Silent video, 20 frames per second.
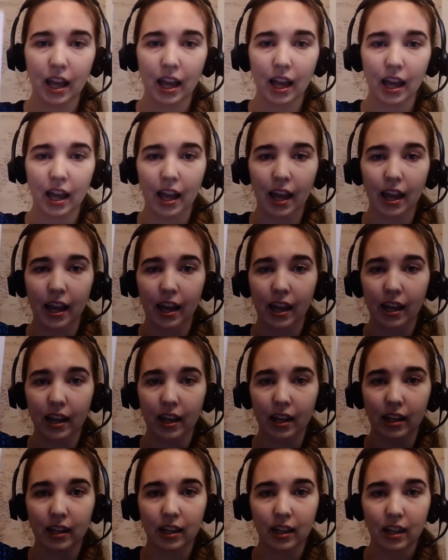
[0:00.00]

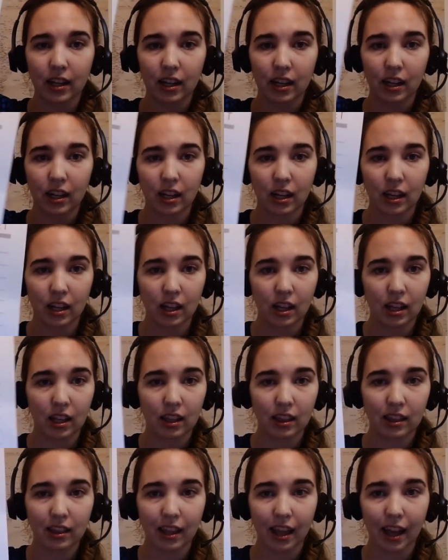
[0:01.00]
an
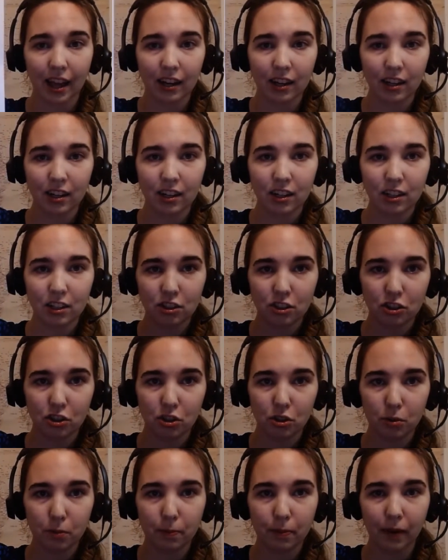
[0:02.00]
letter to
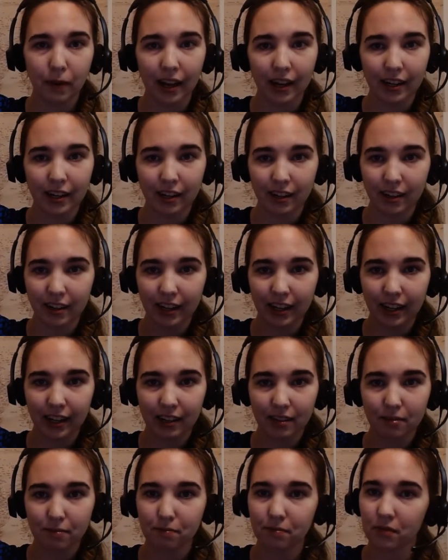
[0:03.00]

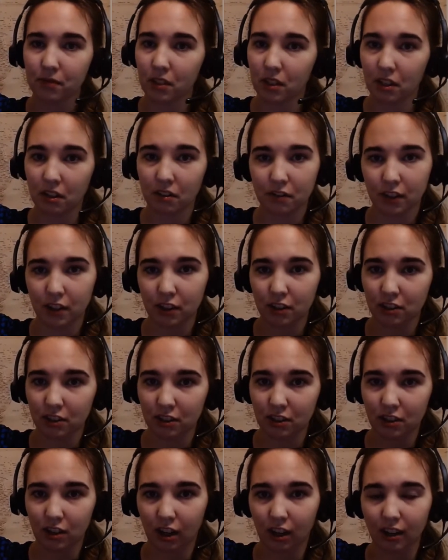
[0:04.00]
binary conversion
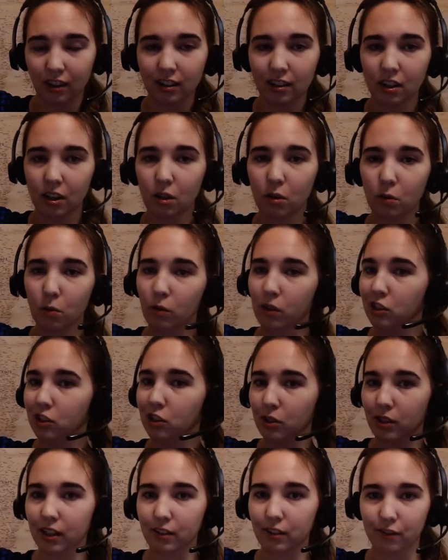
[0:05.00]
chart, which you
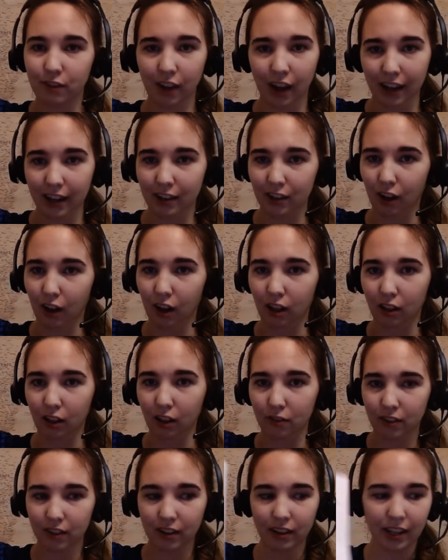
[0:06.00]
can find all
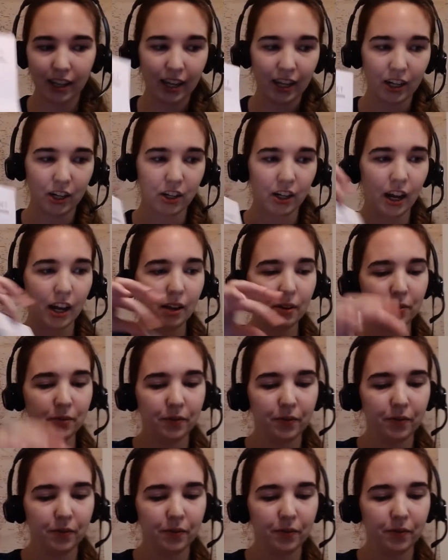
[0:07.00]
over the internet,